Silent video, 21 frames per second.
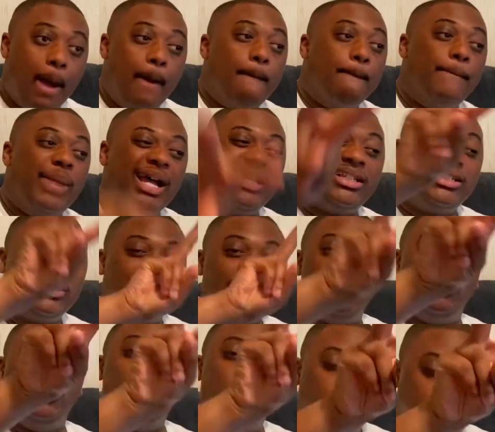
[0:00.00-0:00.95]
Best
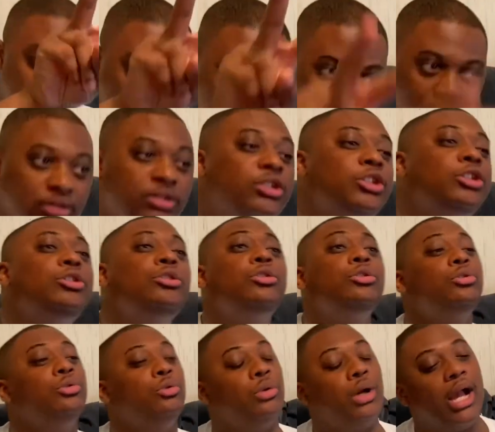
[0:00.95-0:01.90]
cereal part
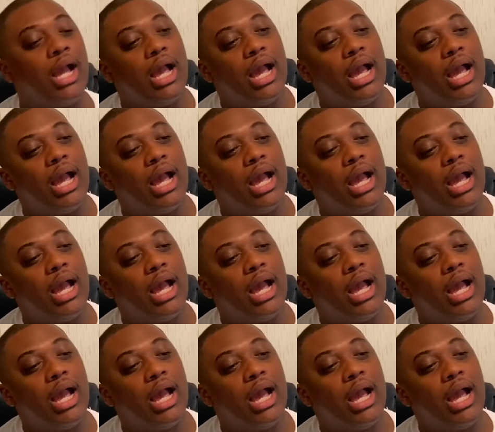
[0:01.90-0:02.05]
two.